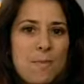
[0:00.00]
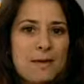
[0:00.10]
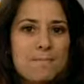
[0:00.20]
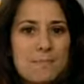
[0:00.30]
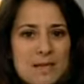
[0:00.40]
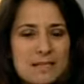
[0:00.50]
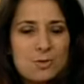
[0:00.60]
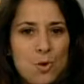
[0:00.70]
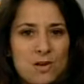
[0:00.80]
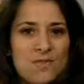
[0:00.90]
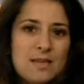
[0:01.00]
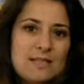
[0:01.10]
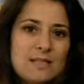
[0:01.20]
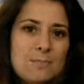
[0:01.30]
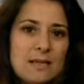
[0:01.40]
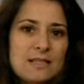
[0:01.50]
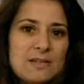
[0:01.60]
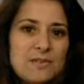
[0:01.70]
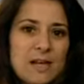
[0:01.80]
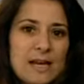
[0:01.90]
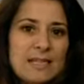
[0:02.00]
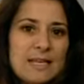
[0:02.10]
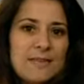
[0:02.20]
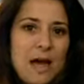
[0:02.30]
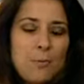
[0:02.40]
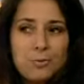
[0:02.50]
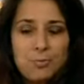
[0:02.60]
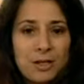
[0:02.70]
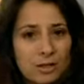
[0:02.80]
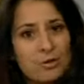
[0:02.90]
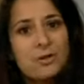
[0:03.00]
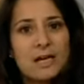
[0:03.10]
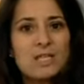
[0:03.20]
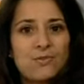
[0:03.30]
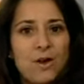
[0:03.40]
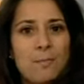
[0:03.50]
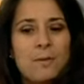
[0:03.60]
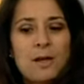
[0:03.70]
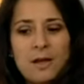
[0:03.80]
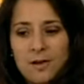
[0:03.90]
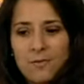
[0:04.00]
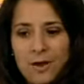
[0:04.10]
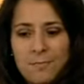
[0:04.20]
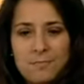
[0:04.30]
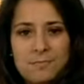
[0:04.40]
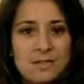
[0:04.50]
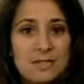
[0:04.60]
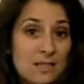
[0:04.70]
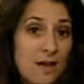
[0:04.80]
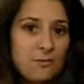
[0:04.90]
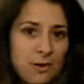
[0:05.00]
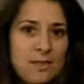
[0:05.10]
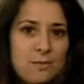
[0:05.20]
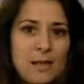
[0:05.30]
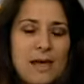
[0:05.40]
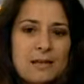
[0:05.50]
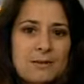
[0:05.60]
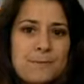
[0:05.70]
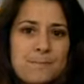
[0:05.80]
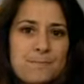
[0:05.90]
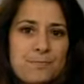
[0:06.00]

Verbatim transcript: we might miss one one of these dimmings of lights, and that would preclude us from, from discovering the planet.